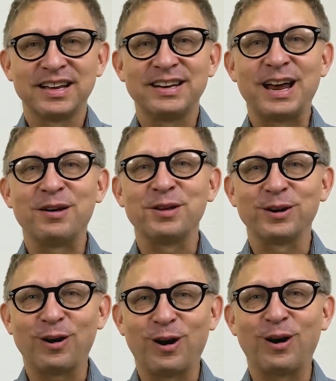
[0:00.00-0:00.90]
Now
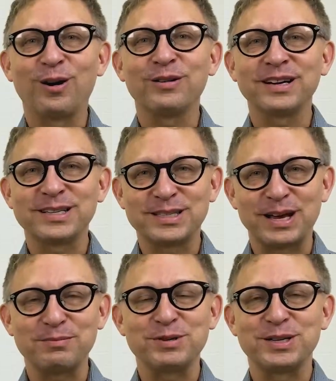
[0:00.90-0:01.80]
there are
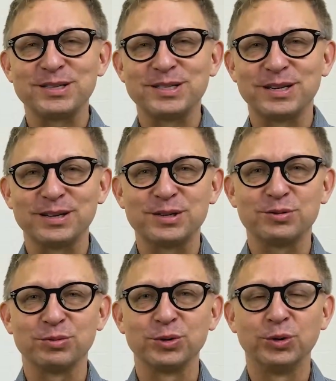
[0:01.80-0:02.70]
exceptions to this
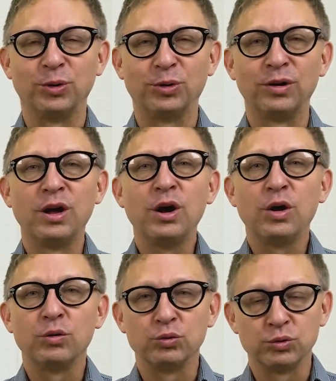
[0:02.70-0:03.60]
rule.
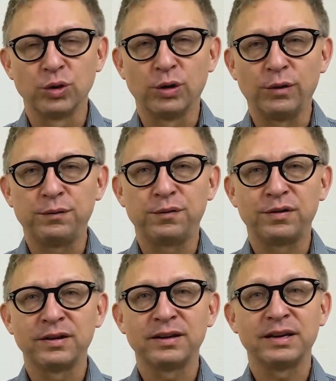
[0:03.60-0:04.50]

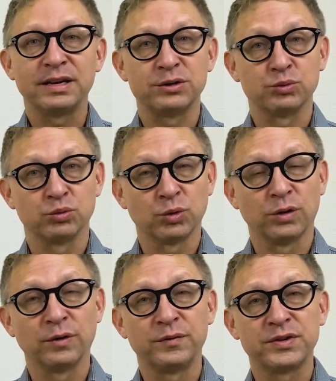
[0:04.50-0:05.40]
Roof is
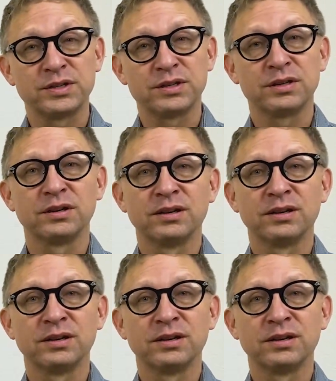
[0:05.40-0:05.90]
roofs.